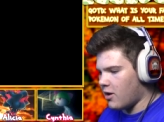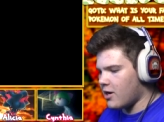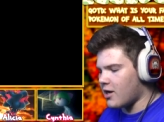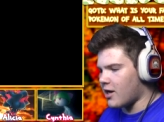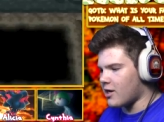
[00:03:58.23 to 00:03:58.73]

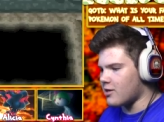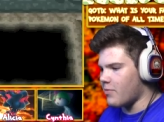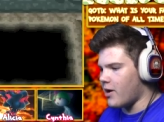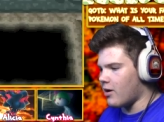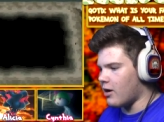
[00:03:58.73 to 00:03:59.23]
And I got the
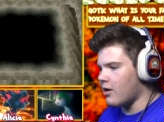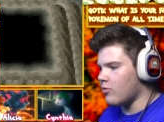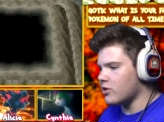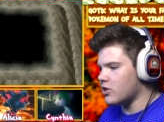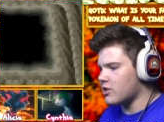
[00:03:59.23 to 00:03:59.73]
para,
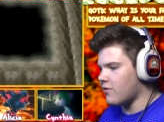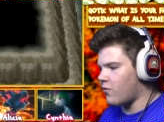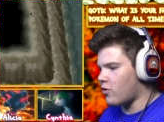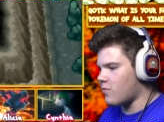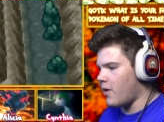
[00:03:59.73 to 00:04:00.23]
which is the first